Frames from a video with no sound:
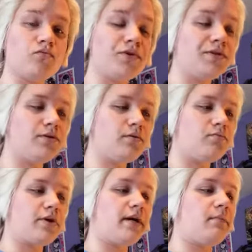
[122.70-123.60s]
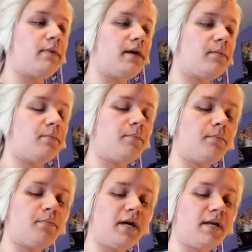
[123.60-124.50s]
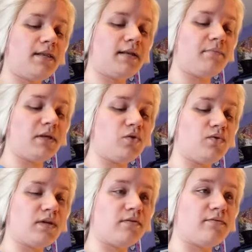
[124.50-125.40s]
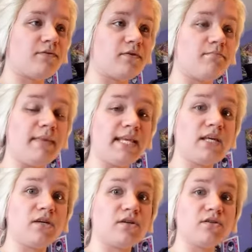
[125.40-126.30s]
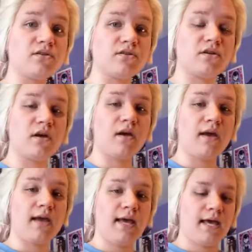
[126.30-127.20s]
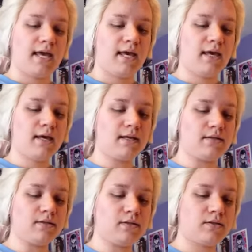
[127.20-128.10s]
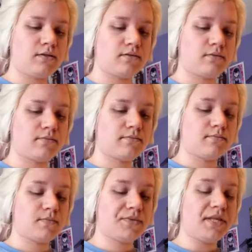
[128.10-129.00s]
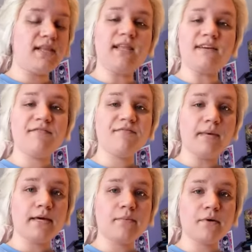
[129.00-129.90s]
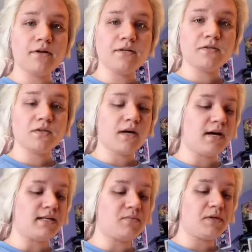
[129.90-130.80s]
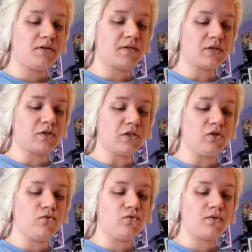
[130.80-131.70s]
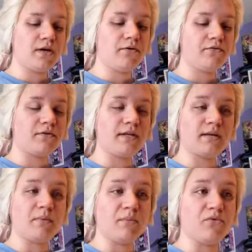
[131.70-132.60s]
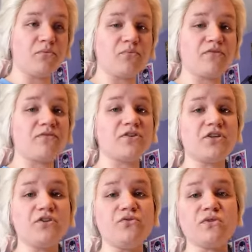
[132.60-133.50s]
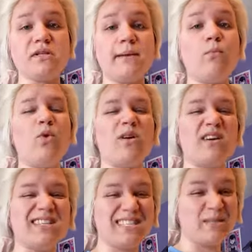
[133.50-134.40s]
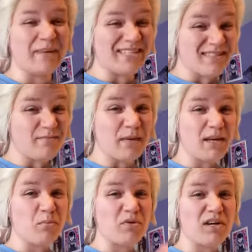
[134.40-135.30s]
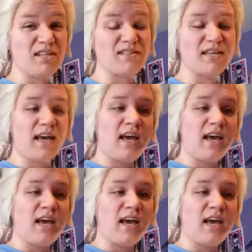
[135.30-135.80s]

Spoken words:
really good makeup brand that I've been using for many years. And a lot of makeup artists and cosplayers actually use e.l.f. A lot of people prefer to use a lot more expensive makeup brands.